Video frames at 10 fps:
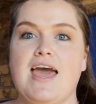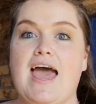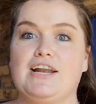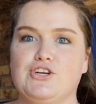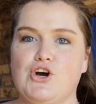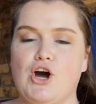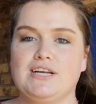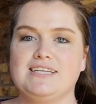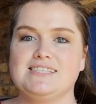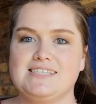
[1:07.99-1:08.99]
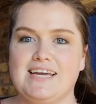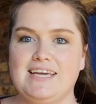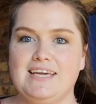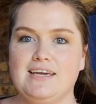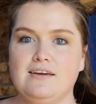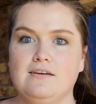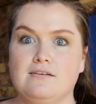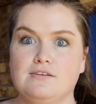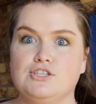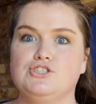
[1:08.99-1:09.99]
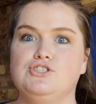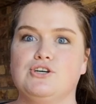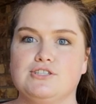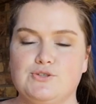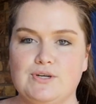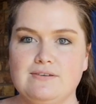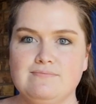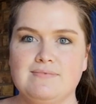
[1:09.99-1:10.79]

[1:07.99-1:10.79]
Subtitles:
And God is taking Joshua